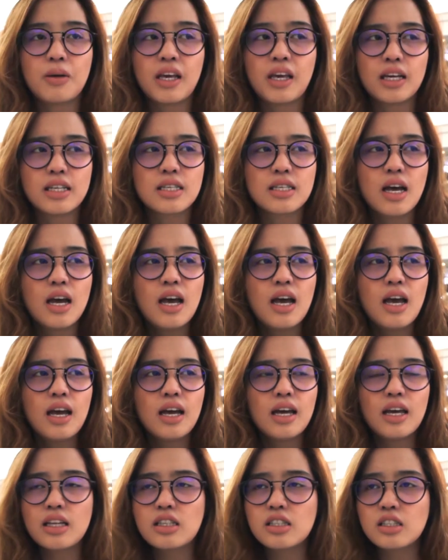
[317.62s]
Because
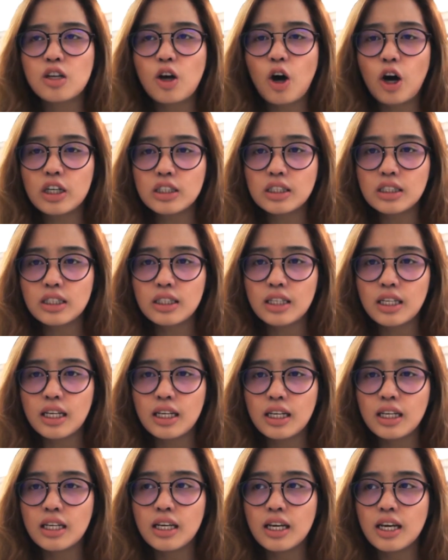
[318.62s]
it's
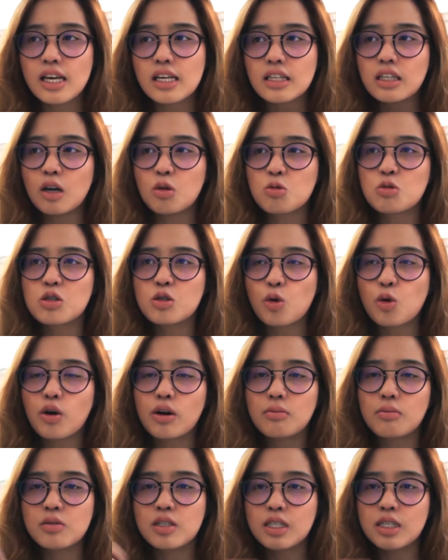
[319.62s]
cottony, it
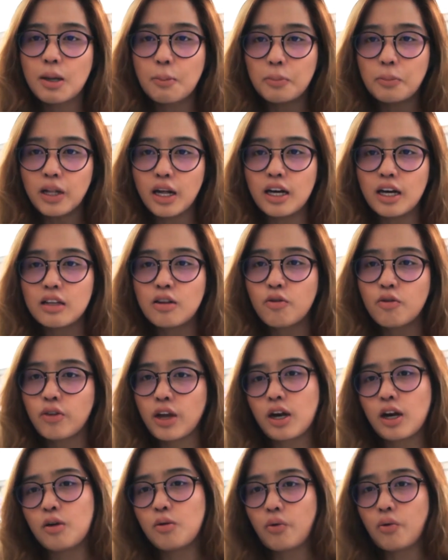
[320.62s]
absorbs the blood
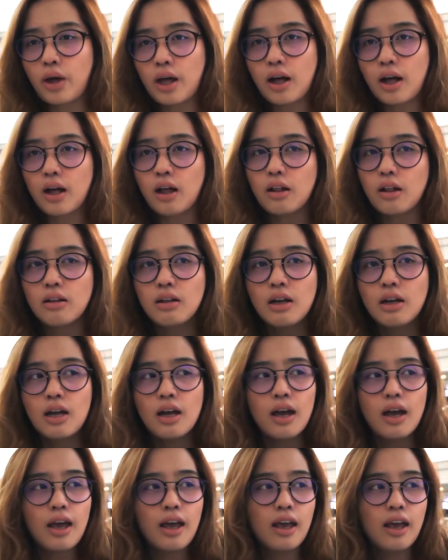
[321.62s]
very well,
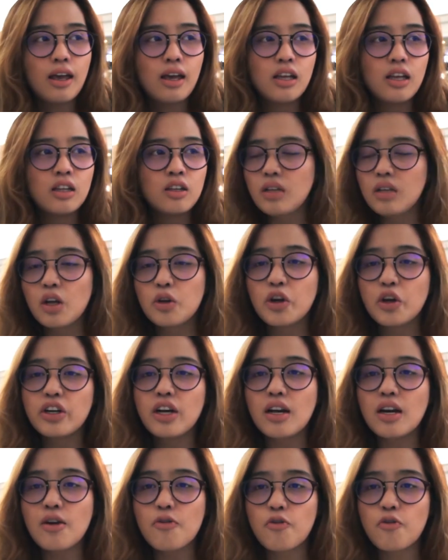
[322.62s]
and you're
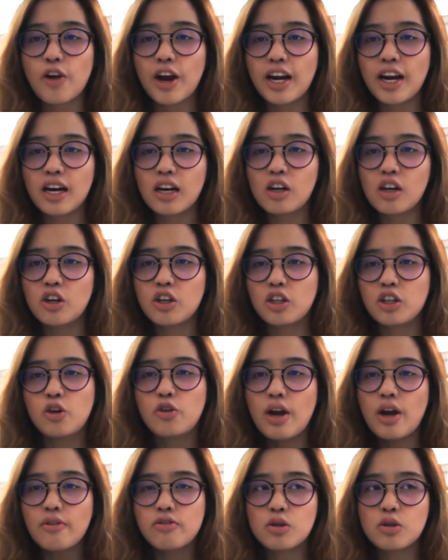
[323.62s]
not afraid at all. You
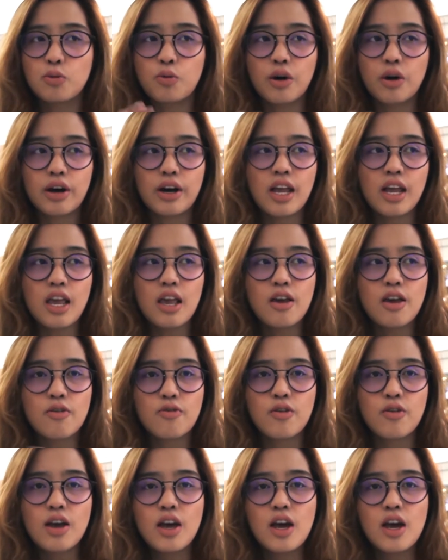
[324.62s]
don't have to worry if
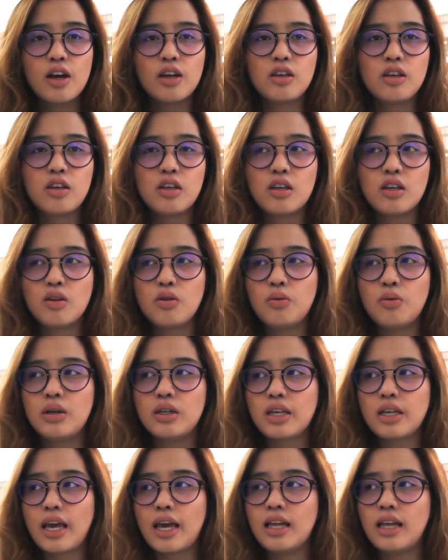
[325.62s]
you
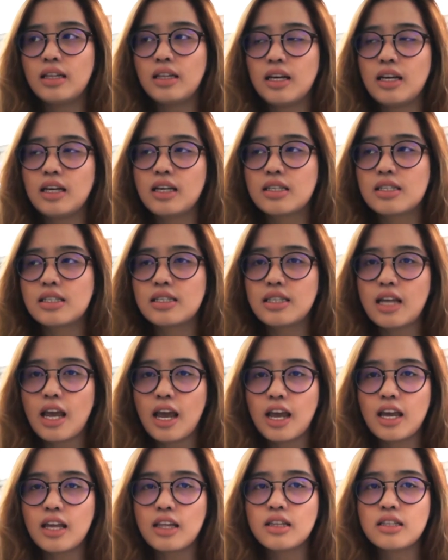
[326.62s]
will get like
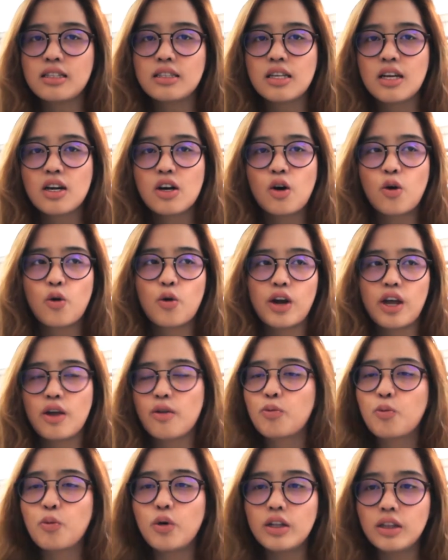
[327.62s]
stain or
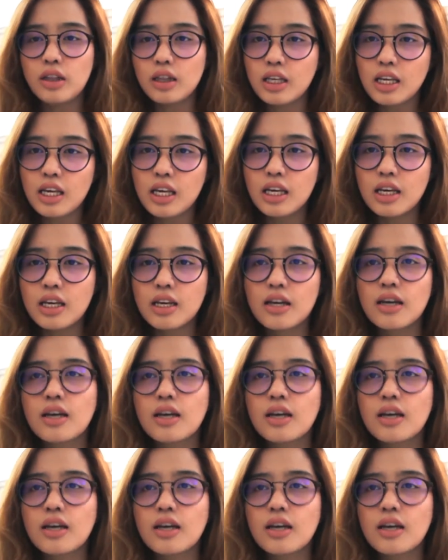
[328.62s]
it will leak